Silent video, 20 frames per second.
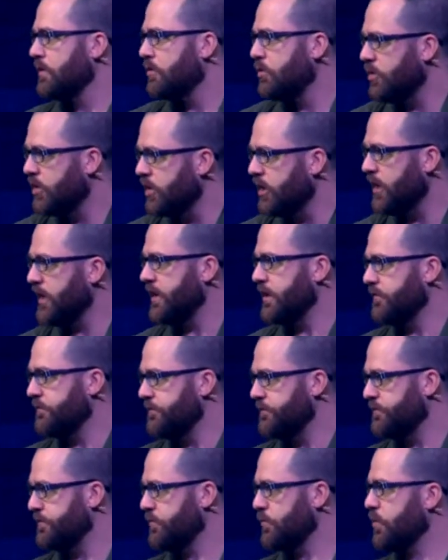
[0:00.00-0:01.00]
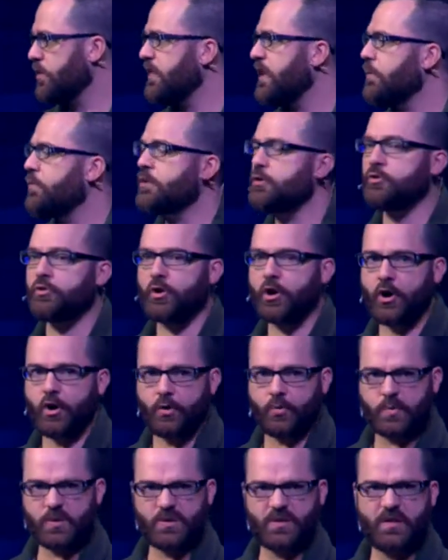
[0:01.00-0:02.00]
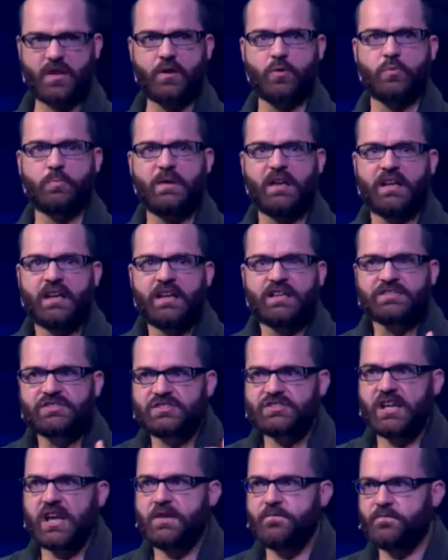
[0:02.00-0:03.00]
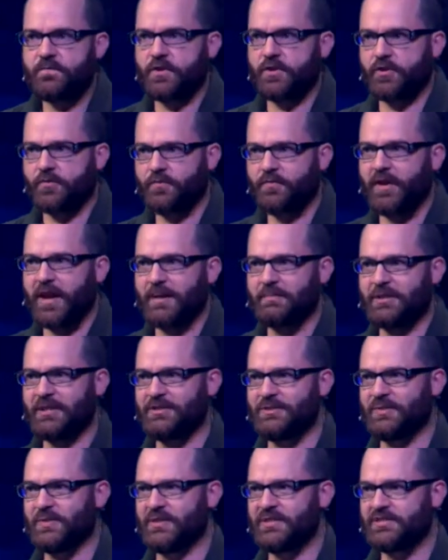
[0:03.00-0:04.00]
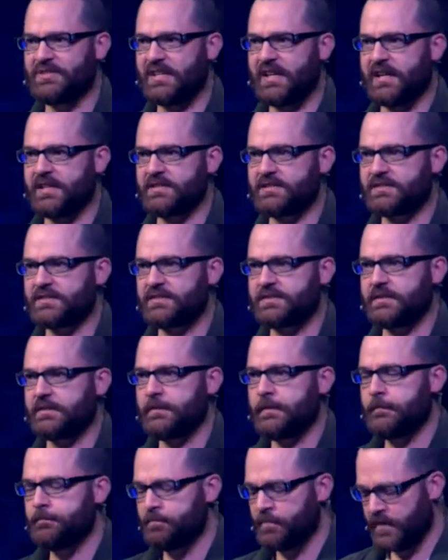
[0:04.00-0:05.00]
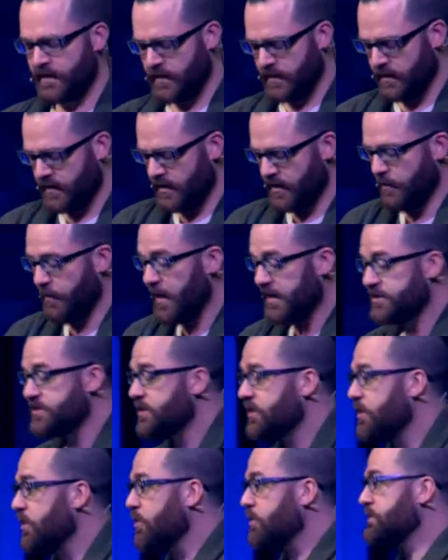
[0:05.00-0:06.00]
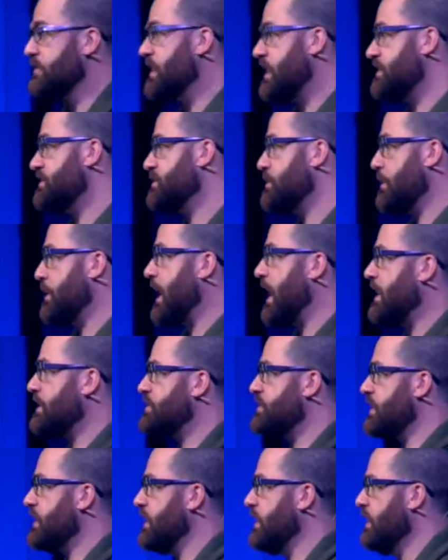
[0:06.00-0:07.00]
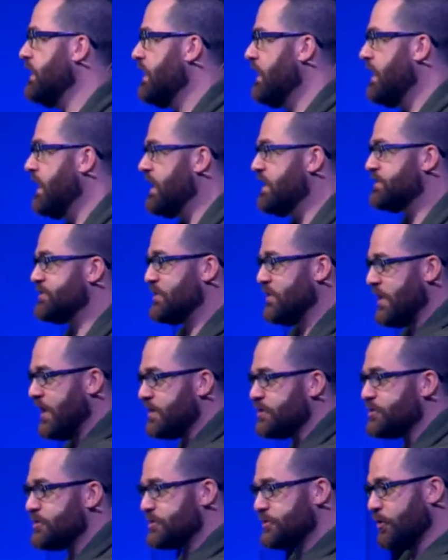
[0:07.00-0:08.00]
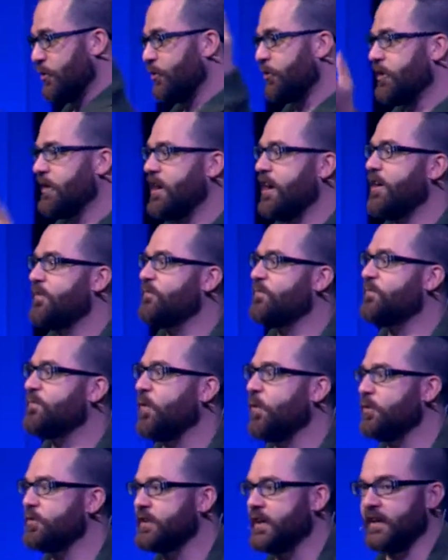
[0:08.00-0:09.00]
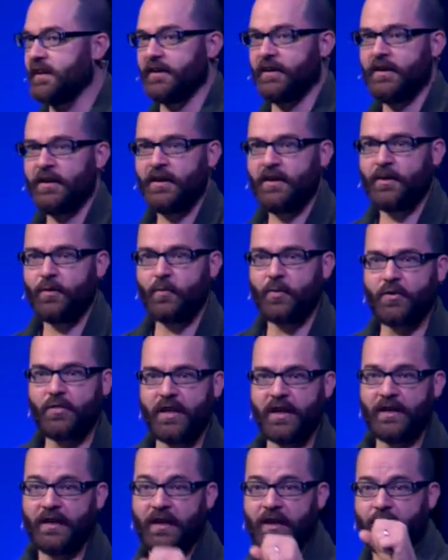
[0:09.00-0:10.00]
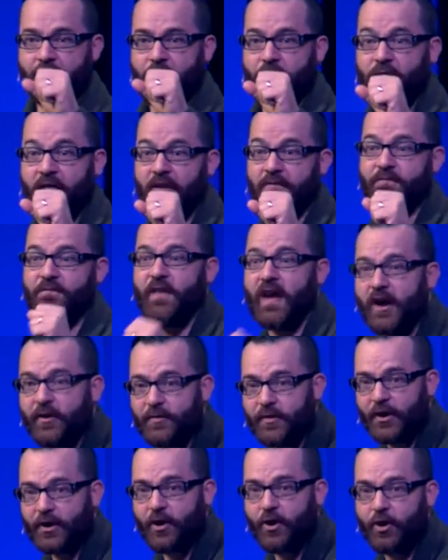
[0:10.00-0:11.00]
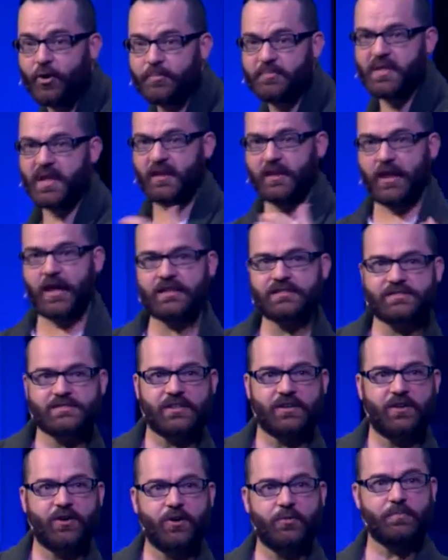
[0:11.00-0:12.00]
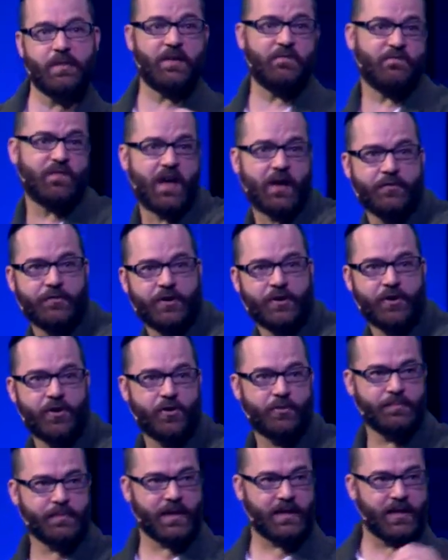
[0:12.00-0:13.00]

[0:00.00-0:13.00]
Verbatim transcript: live, where they would grow, where it would be safe for their family to exist. And much of the Old Testament actually is their story unfolding where they, they found their home, they lost their home, they found their home, they